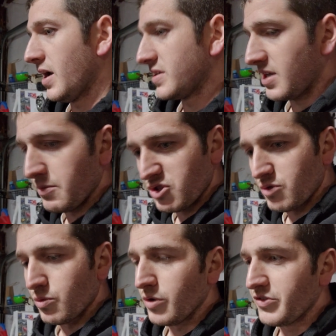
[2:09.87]
Same with
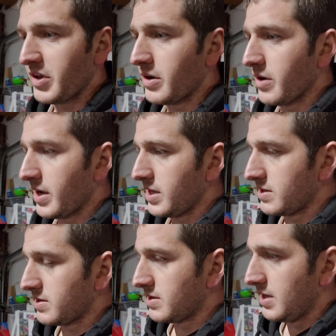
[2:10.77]
the roll center
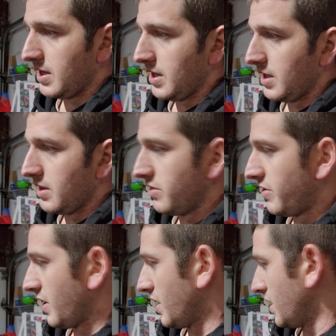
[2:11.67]
height.
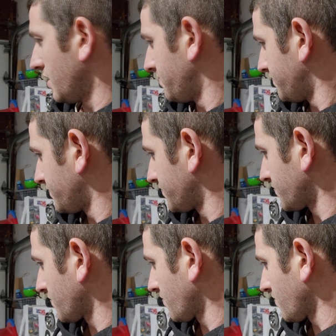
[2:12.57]
The
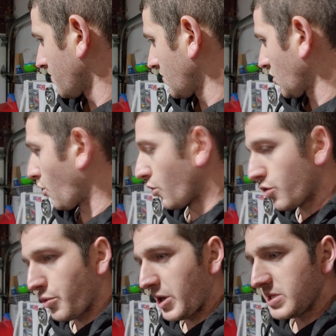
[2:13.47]

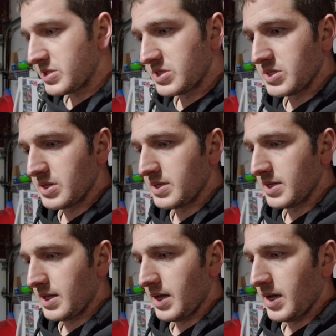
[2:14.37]
corner weights,
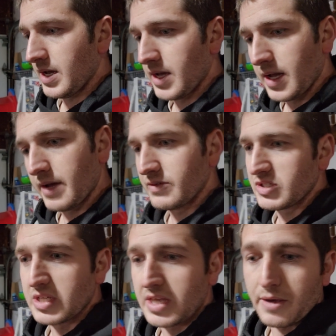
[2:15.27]

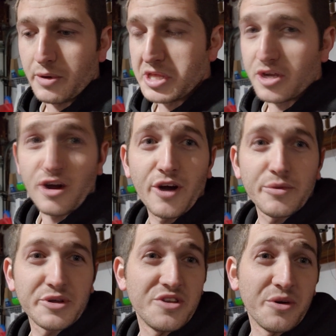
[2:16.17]
obviously can't weigh the car
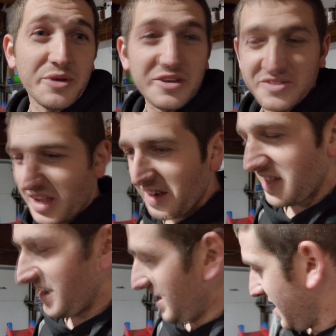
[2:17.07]
with no wheels on
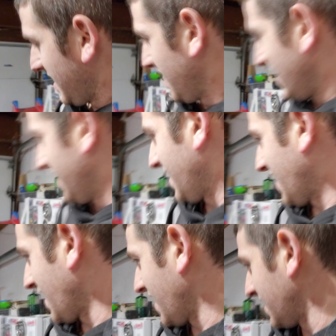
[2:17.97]
it
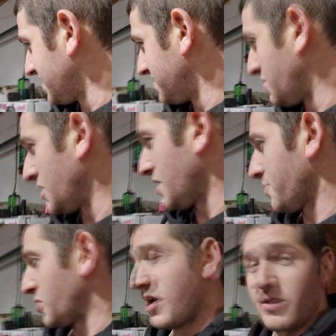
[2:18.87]
and being
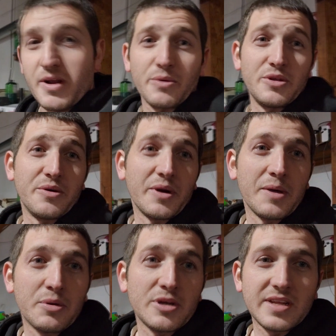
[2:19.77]
up in the air, and I really don't
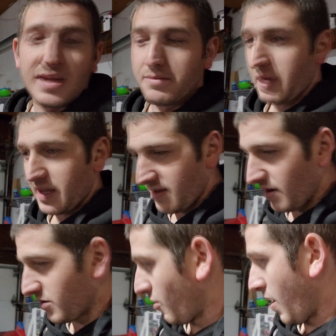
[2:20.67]
want to put it back down
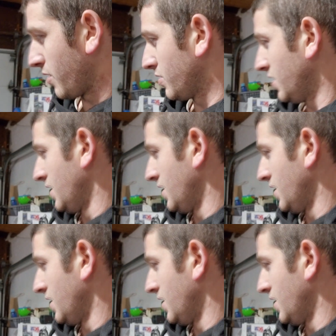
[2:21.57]
on the ground.